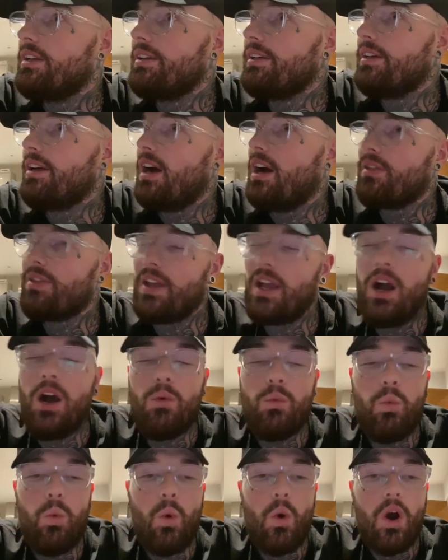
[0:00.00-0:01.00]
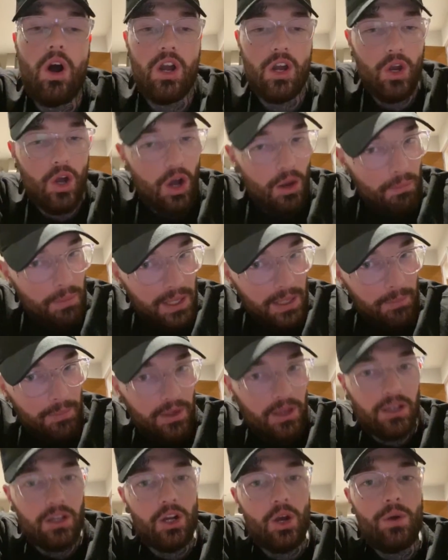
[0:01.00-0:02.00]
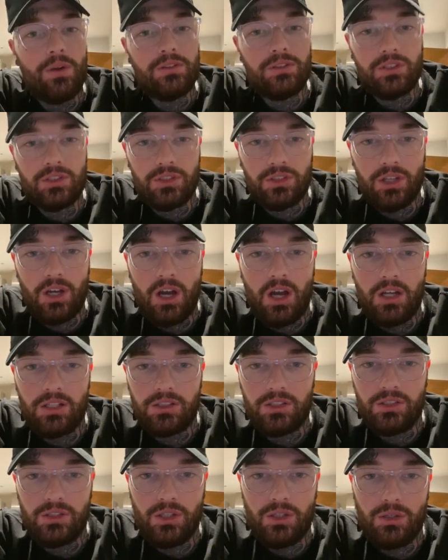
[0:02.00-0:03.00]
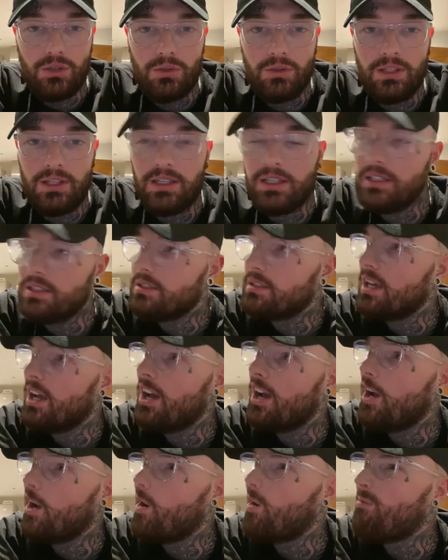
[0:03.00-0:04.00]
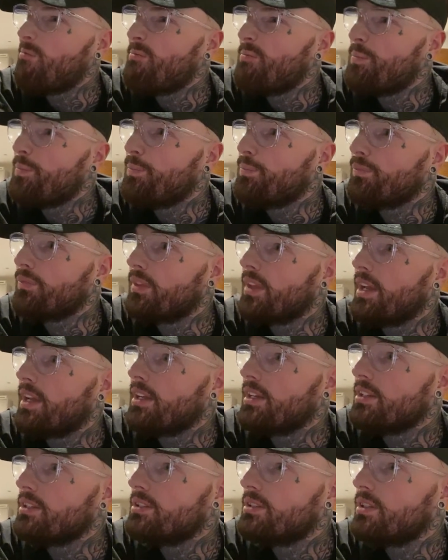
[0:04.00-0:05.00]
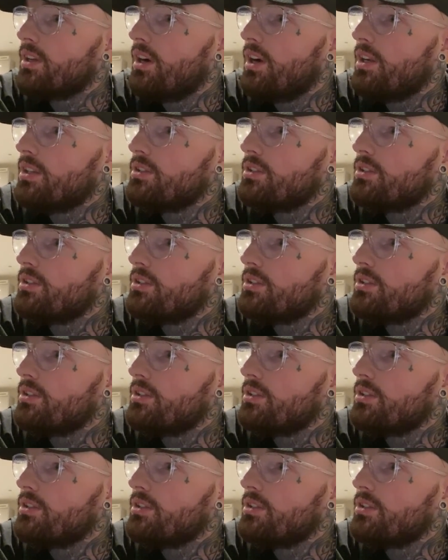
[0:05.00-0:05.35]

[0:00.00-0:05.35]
I think what a lot of people are going to start to do is they're going to start